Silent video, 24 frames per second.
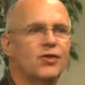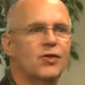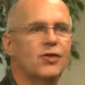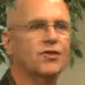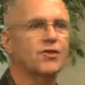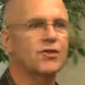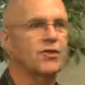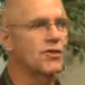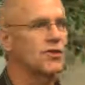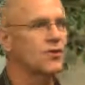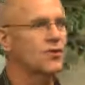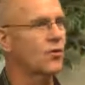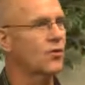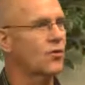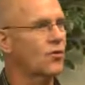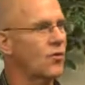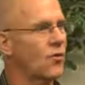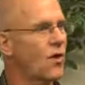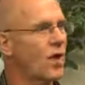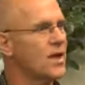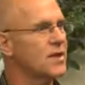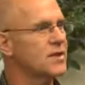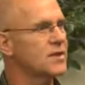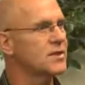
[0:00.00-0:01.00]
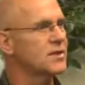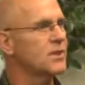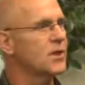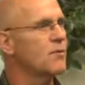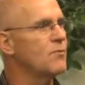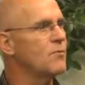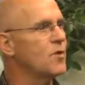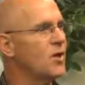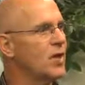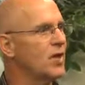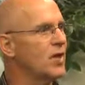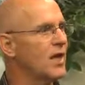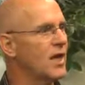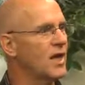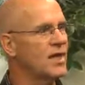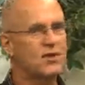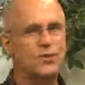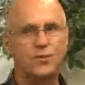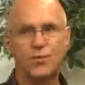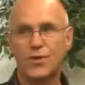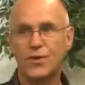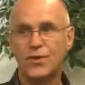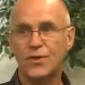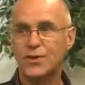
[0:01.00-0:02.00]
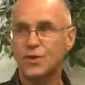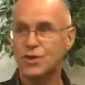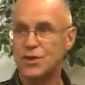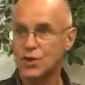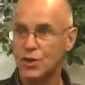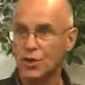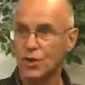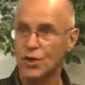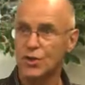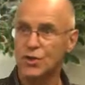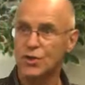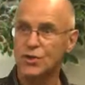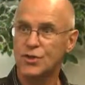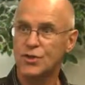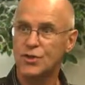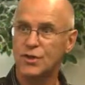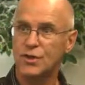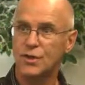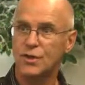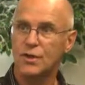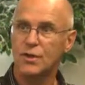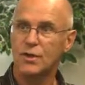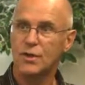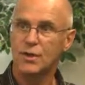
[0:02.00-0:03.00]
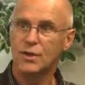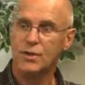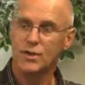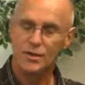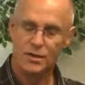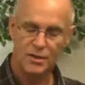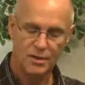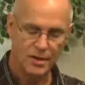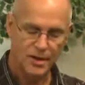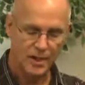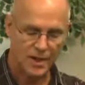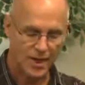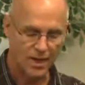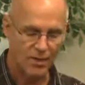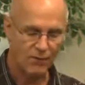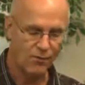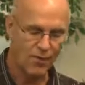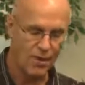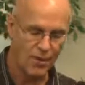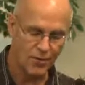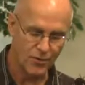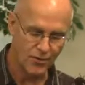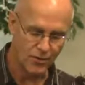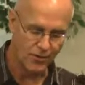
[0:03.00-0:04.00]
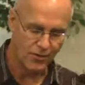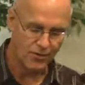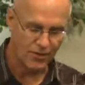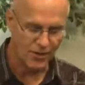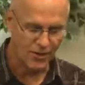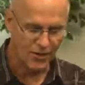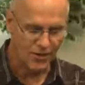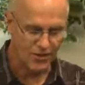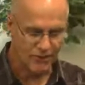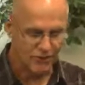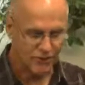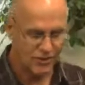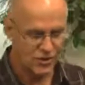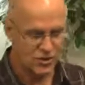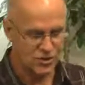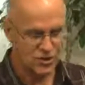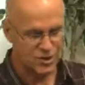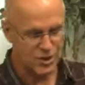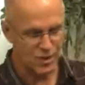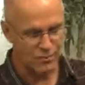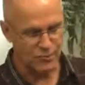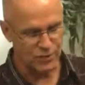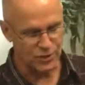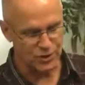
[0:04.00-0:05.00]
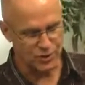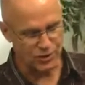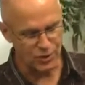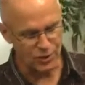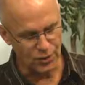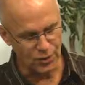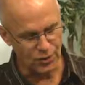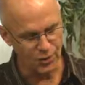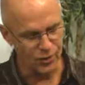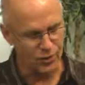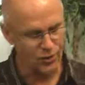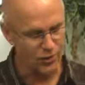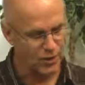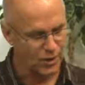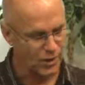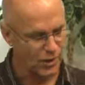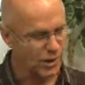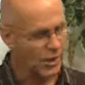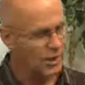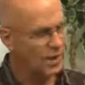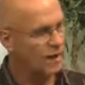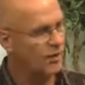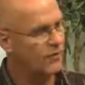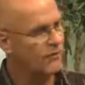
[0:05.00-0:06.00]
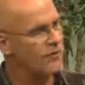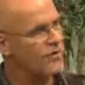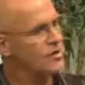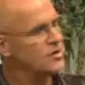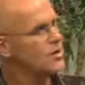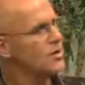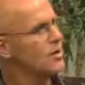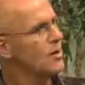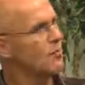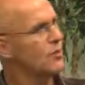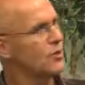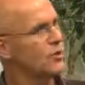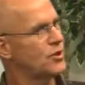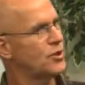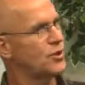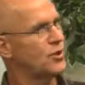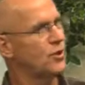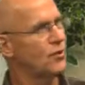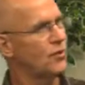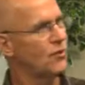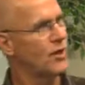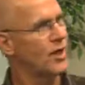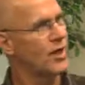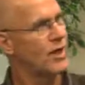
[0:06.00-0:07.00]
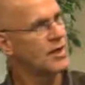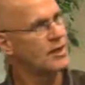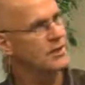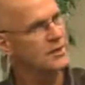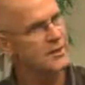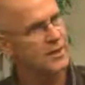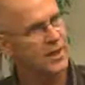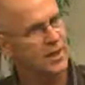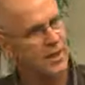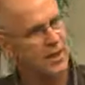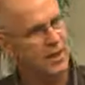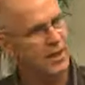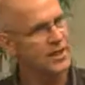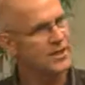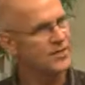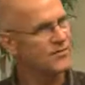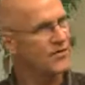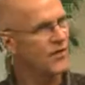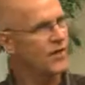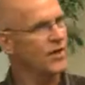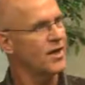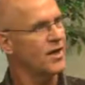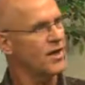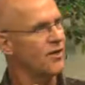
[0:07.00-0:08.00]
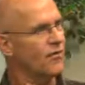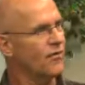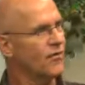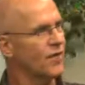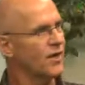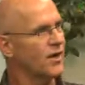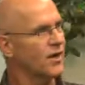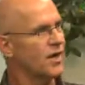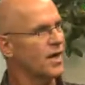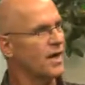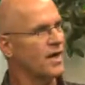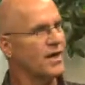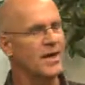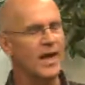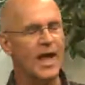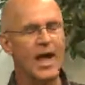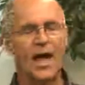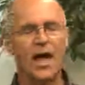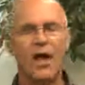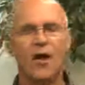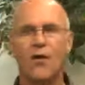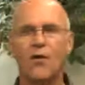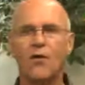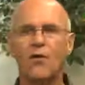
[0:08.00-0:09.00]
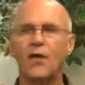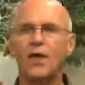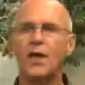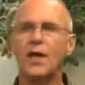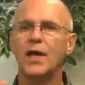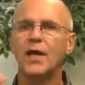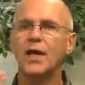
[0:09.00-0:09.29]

churches. So Christ communicates with His church here on earth. Vision number 2 is, it's very different. Now,